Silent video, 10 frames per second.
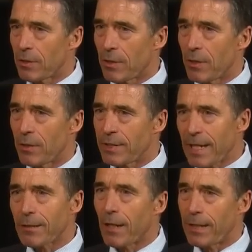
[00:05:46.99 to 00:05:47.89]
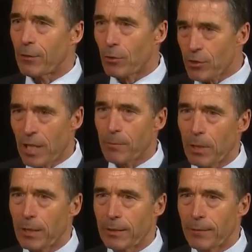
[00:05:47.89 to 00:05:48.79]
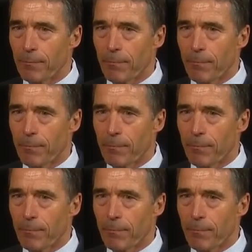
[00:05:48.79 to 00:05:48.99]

deadline or timeline.